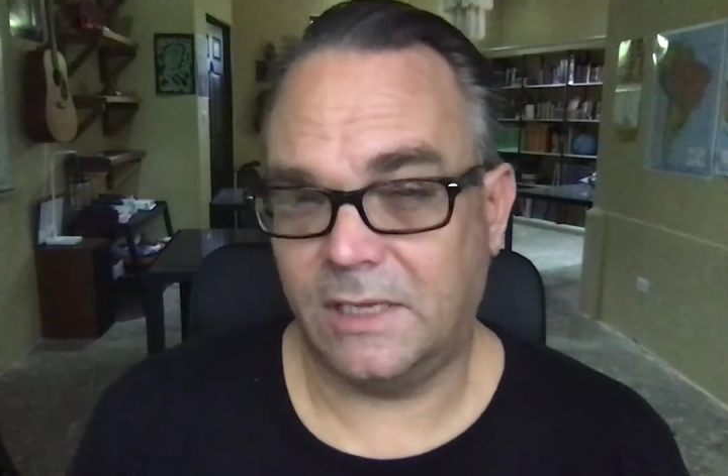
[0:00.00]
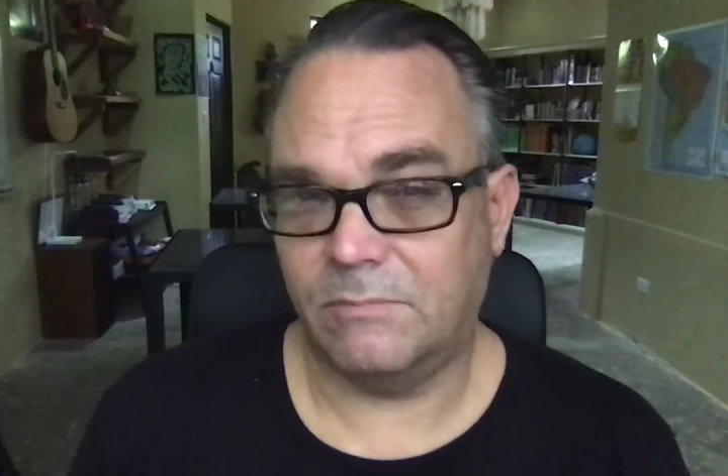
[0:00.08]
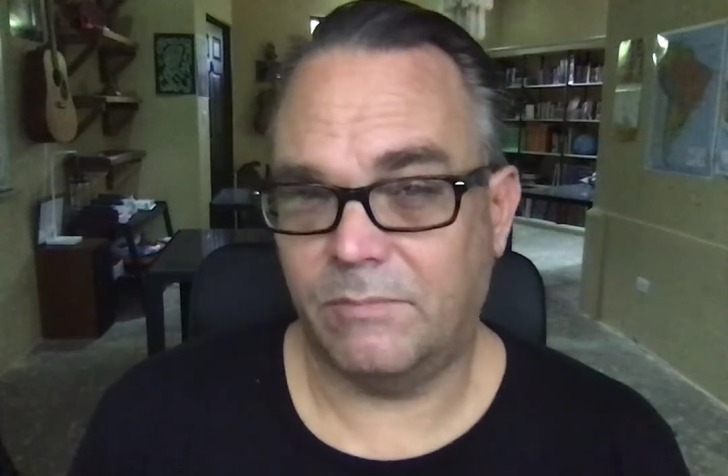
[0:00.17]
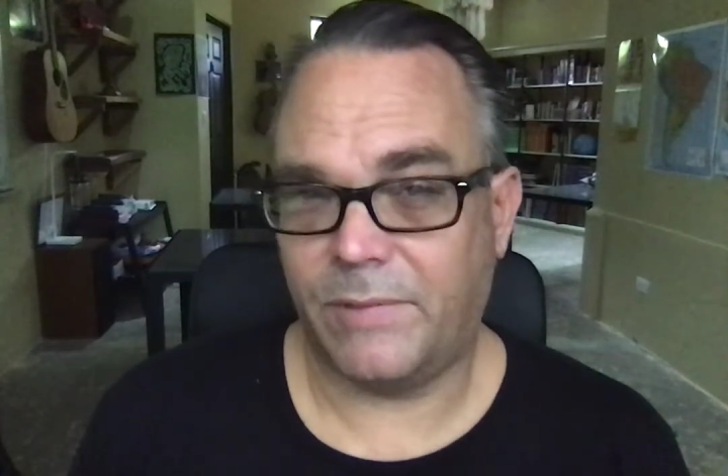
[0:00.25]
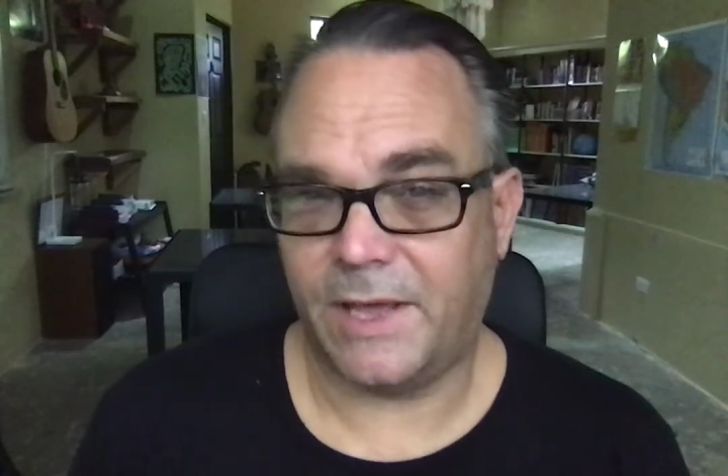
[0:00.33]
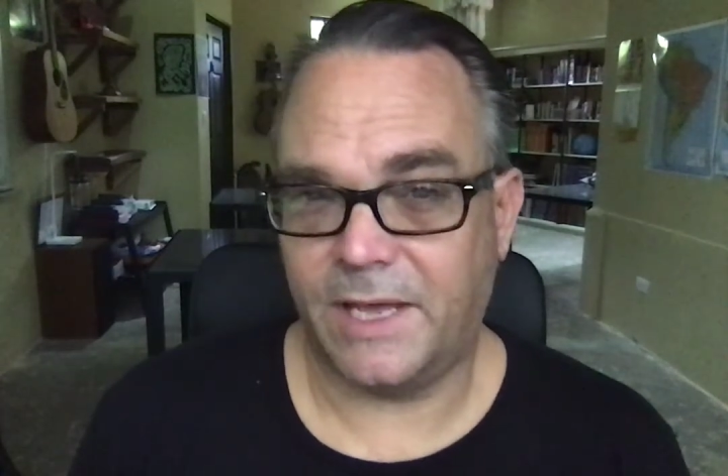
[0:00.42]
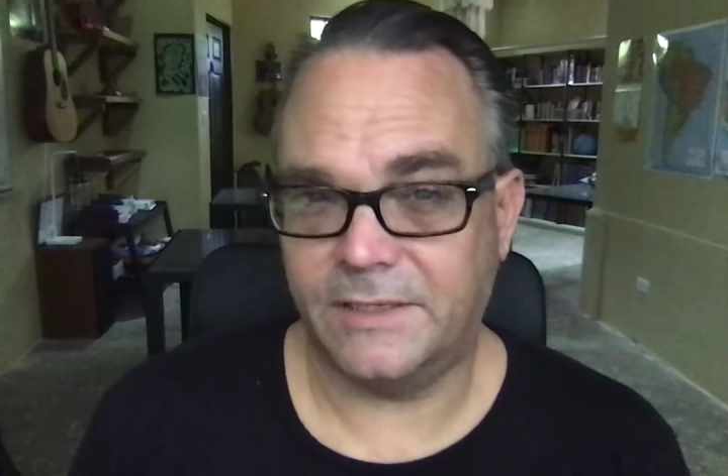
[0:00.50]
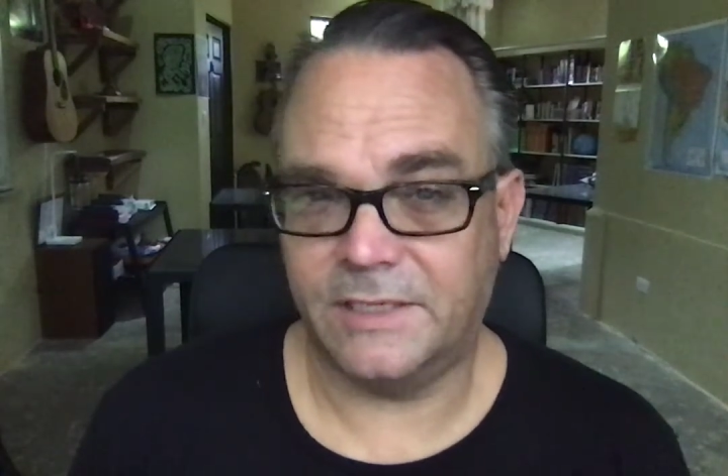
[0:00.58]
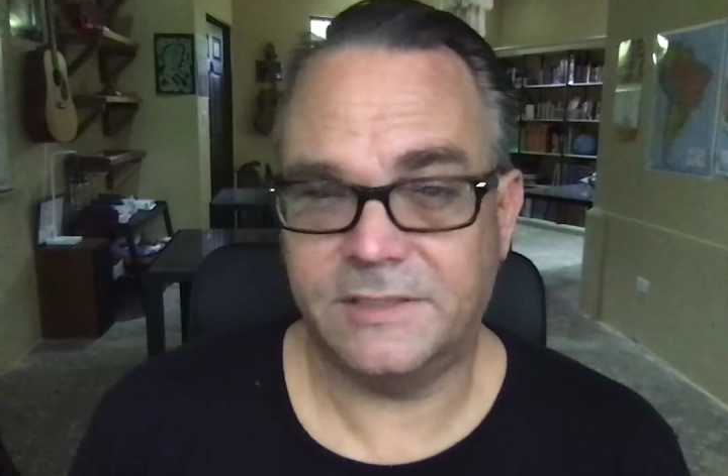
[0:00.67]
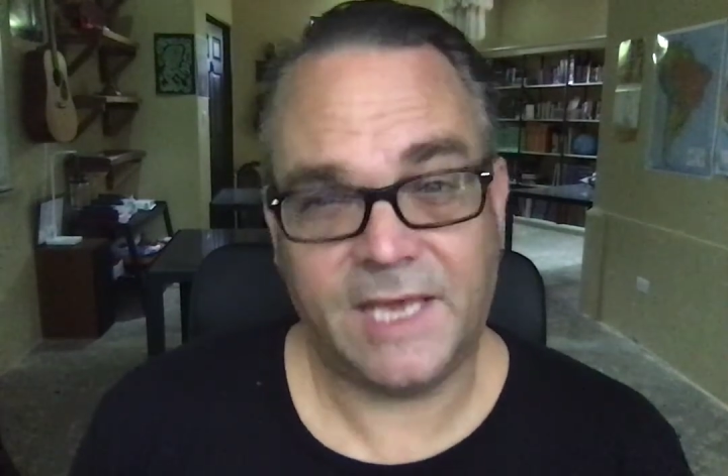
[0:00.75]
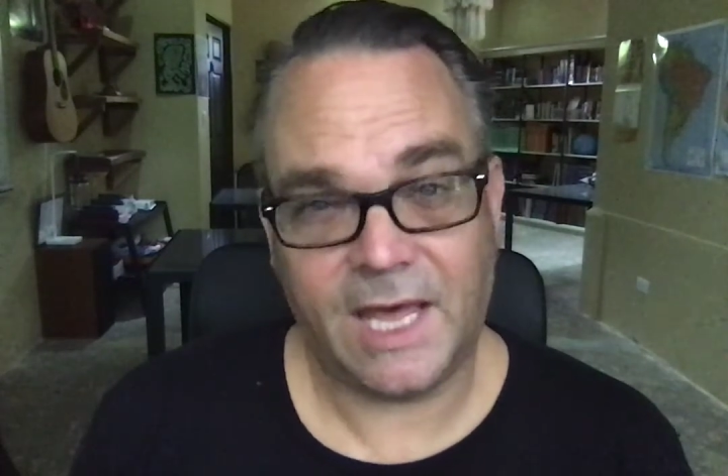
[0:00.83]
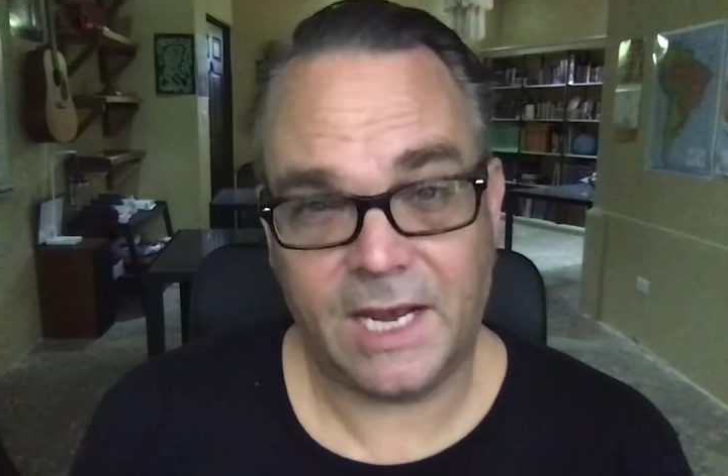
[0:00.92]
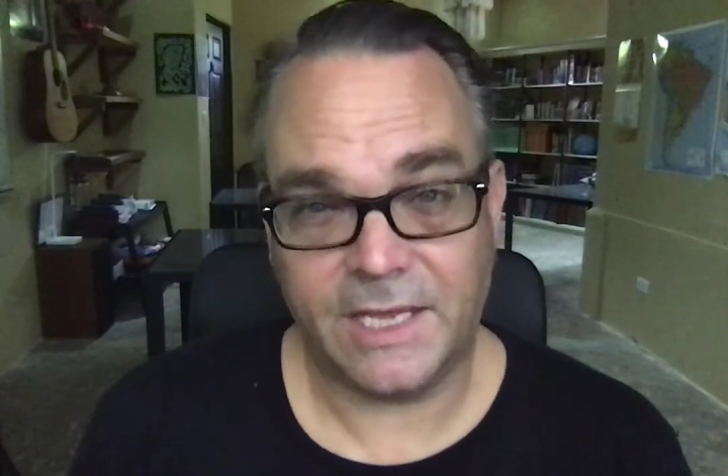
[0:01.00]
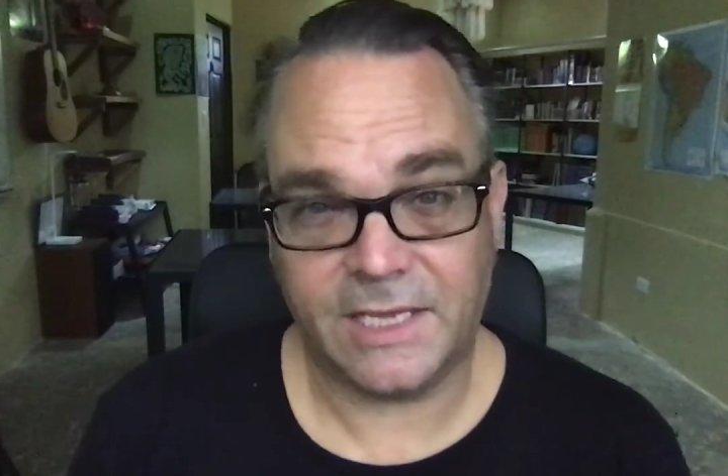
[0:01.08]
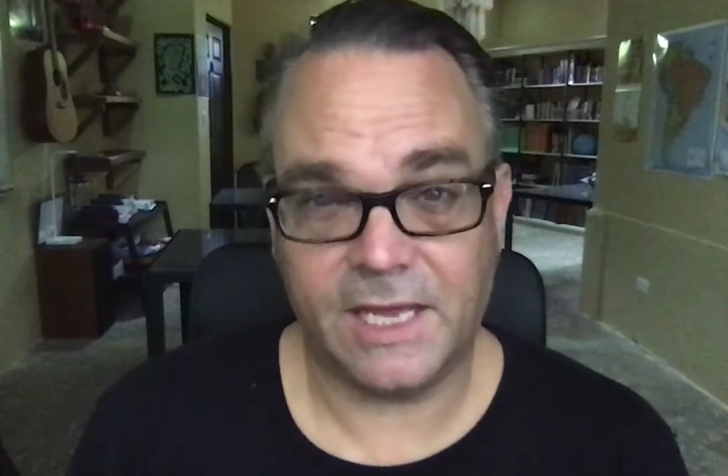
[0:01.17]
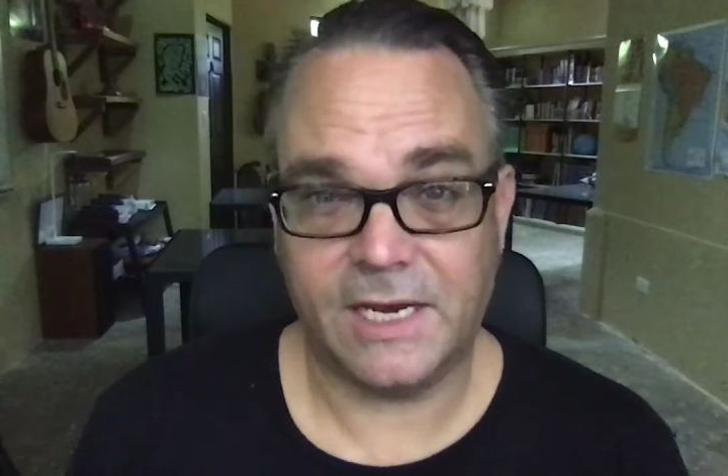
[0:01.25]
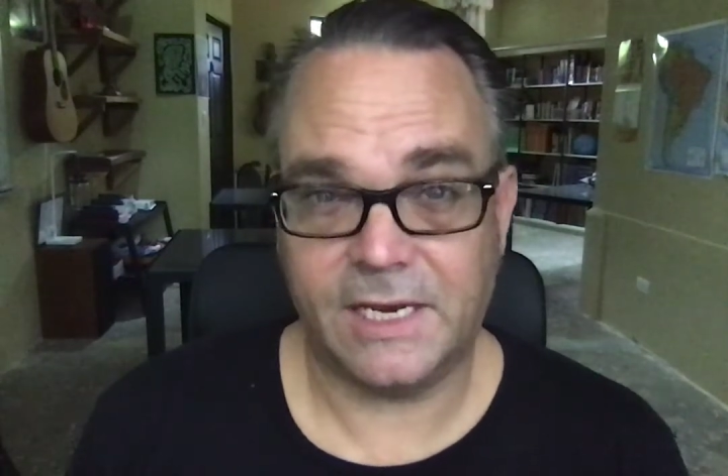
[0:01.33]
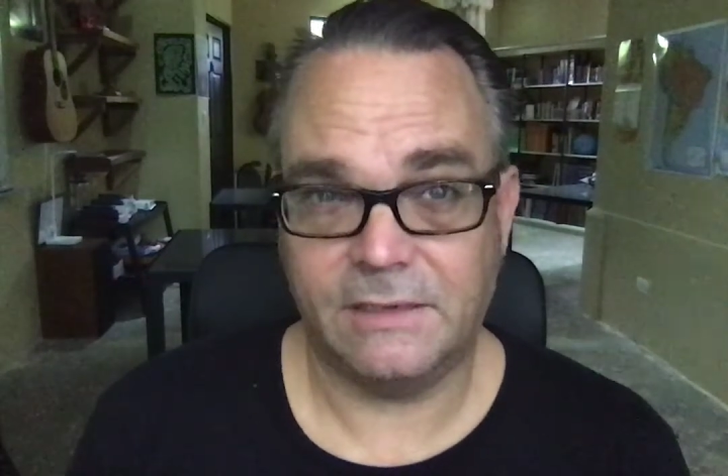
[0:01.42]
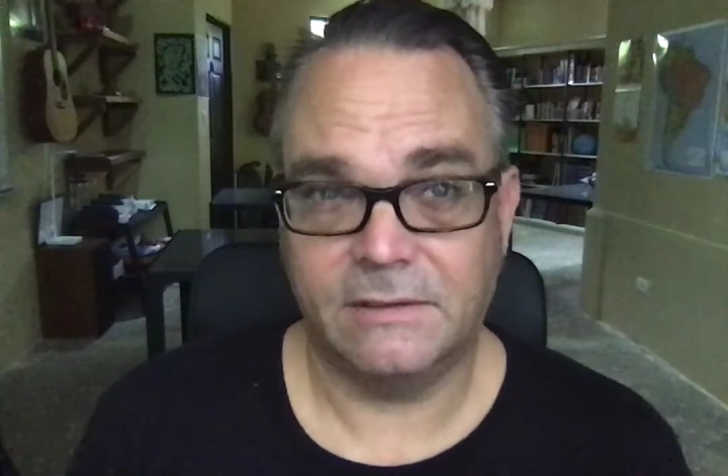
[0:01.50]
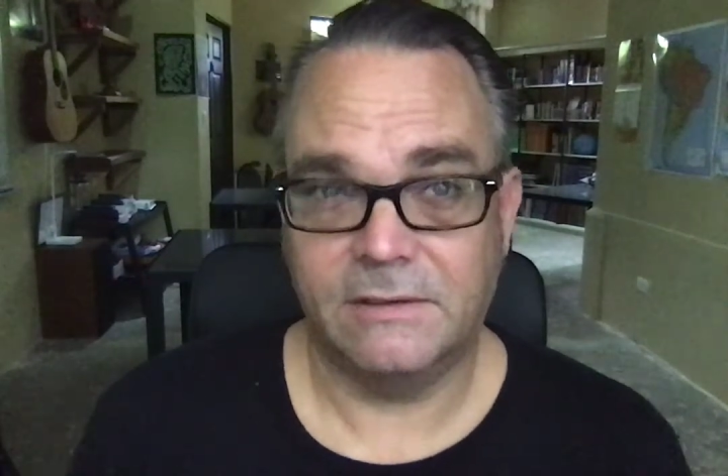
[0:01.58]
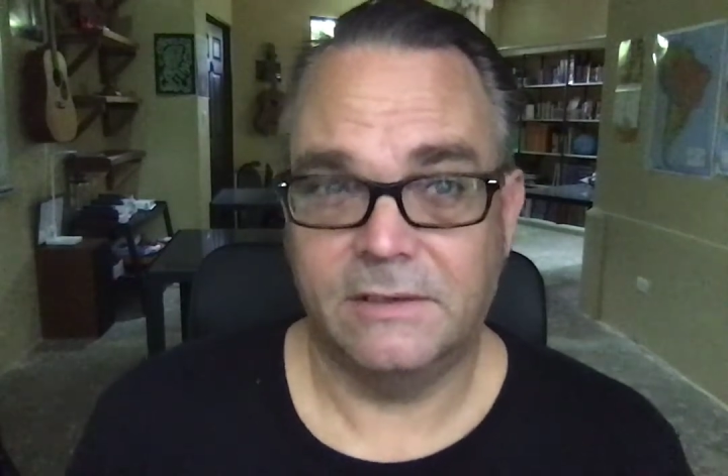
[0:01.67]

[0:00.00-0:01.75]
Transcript: by Dante Alighieri.